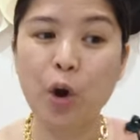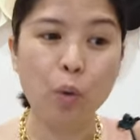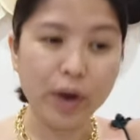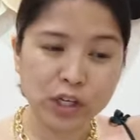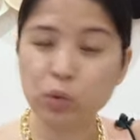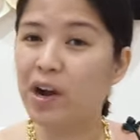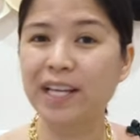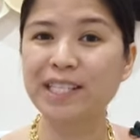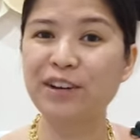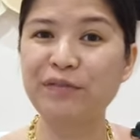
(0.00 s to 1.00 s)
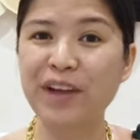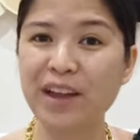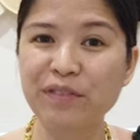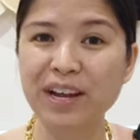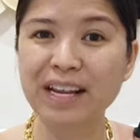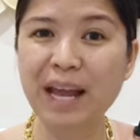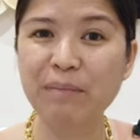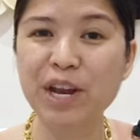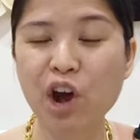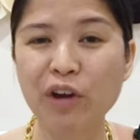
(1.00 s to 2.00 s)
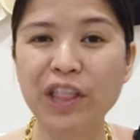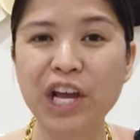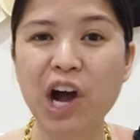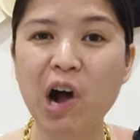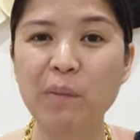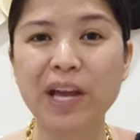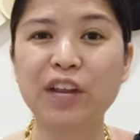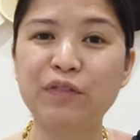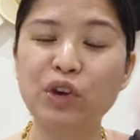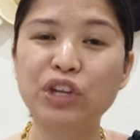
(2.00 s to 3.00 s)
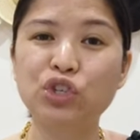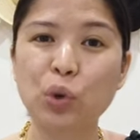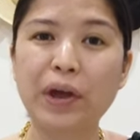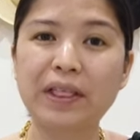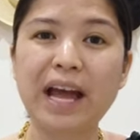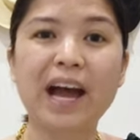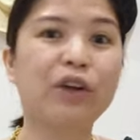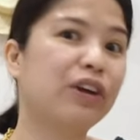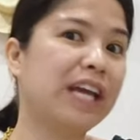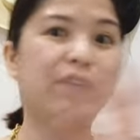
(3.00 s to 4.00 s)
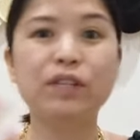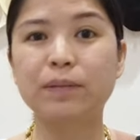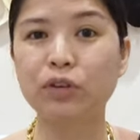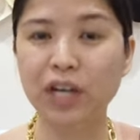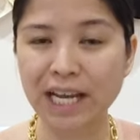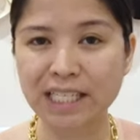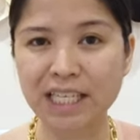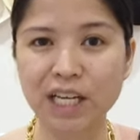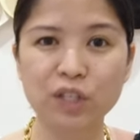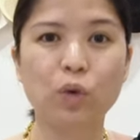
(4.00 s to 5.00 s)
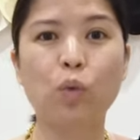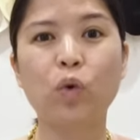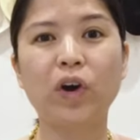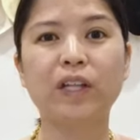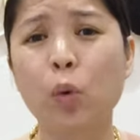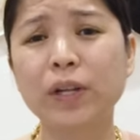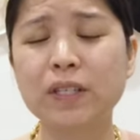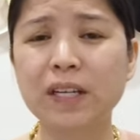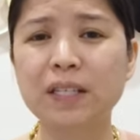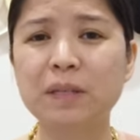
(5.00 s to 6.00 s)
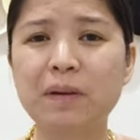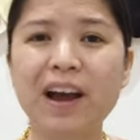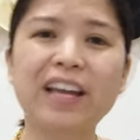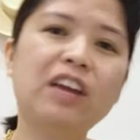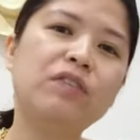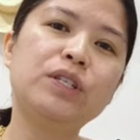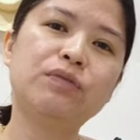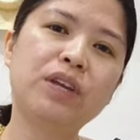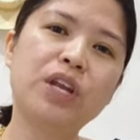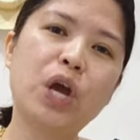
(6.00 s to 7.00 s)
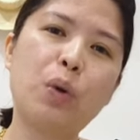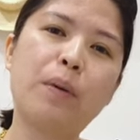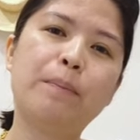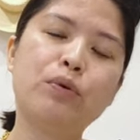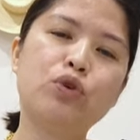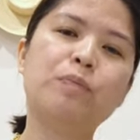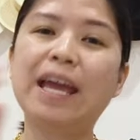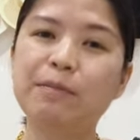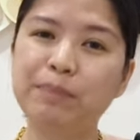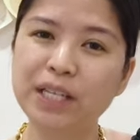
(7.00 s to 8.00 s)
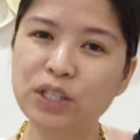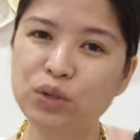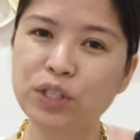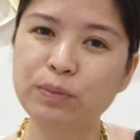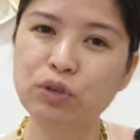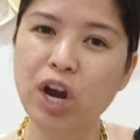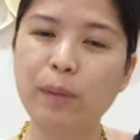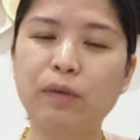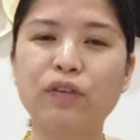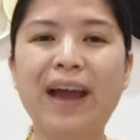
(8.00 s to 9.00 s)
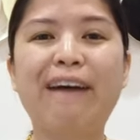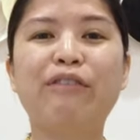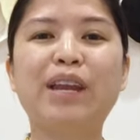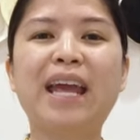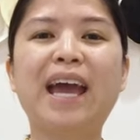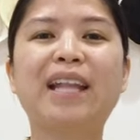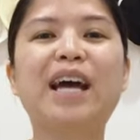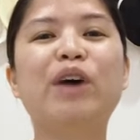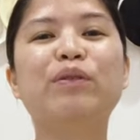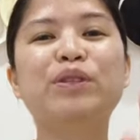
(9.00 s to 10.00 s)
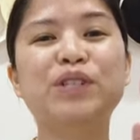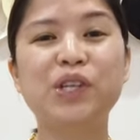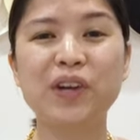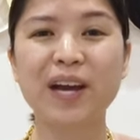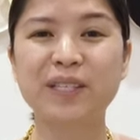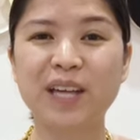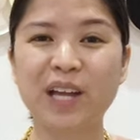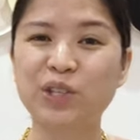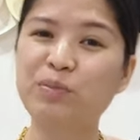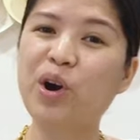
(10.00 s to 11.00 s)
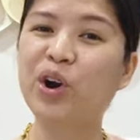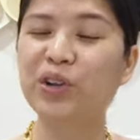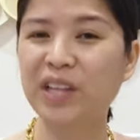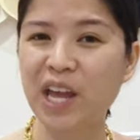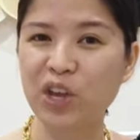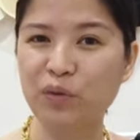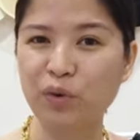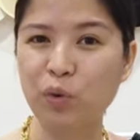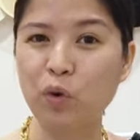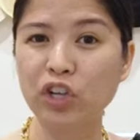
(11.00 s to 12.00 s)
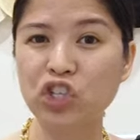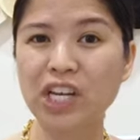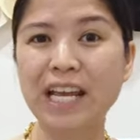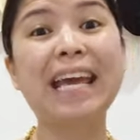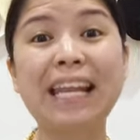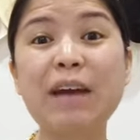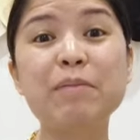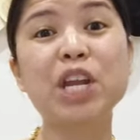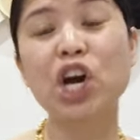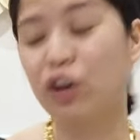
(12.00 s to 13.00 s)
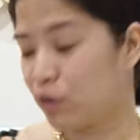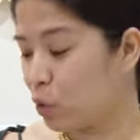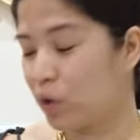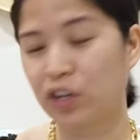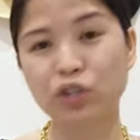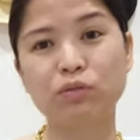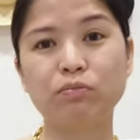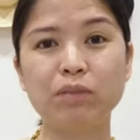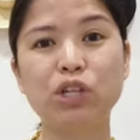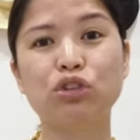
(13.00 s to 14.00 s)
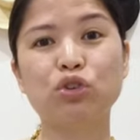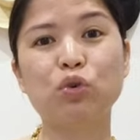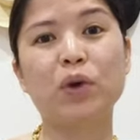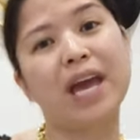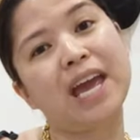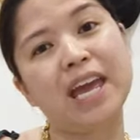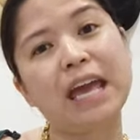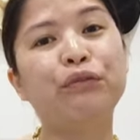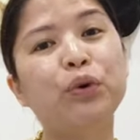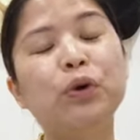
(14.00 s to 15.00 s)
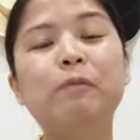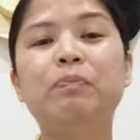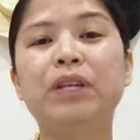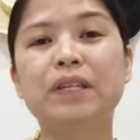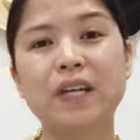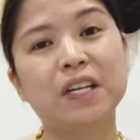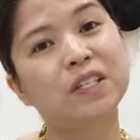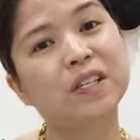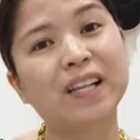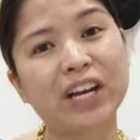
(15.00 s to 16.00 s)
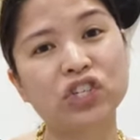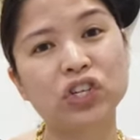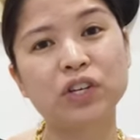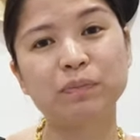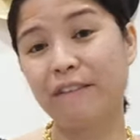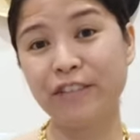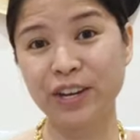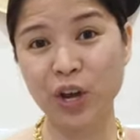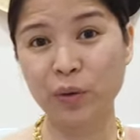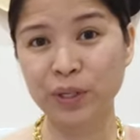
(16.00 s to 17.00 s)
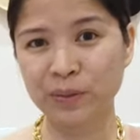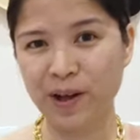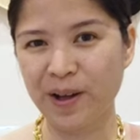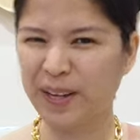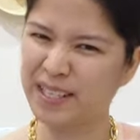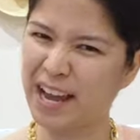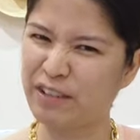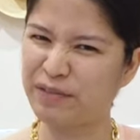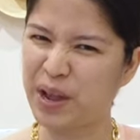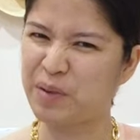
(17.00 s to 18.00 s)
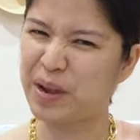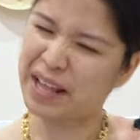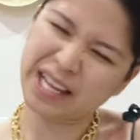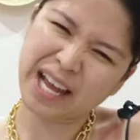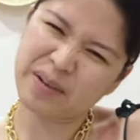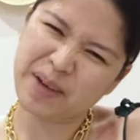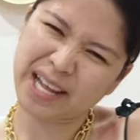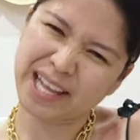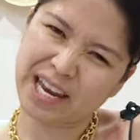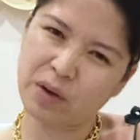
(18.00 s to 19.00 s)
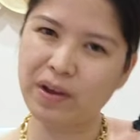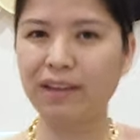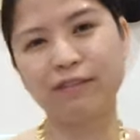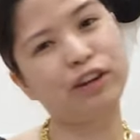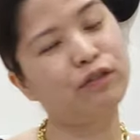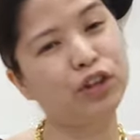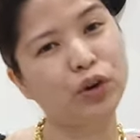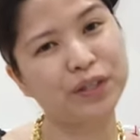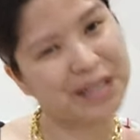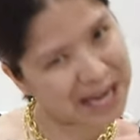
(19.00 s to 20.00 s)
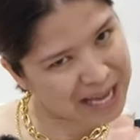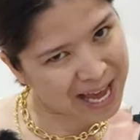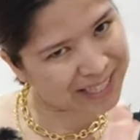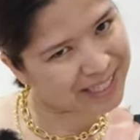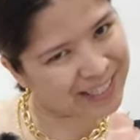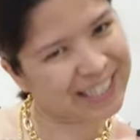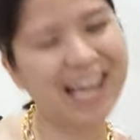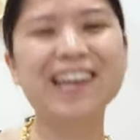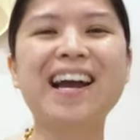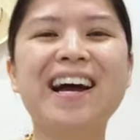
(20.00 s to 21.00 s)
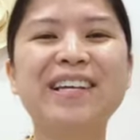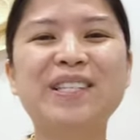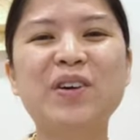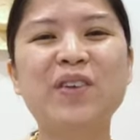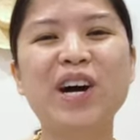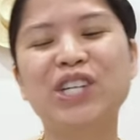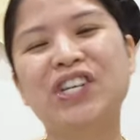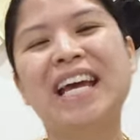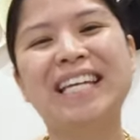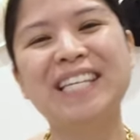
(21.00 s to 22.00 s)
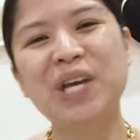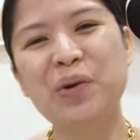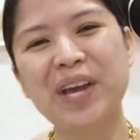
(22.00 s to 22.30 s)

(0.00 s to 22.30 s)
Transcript: Which one is your favorite? Let me know in the comment if you enjoyed that or gave you some good ideas of what sunnies to buy. Give this video a boop and please do subscribe if you haven't yet. I will see you guys again tomorrow. Thank you for watching, and let me know if you wanted me to do a full sunnies collection video as well, because I have a fair bit. I think I might anyway, even if you don't say yes. So thank you guys so much. See you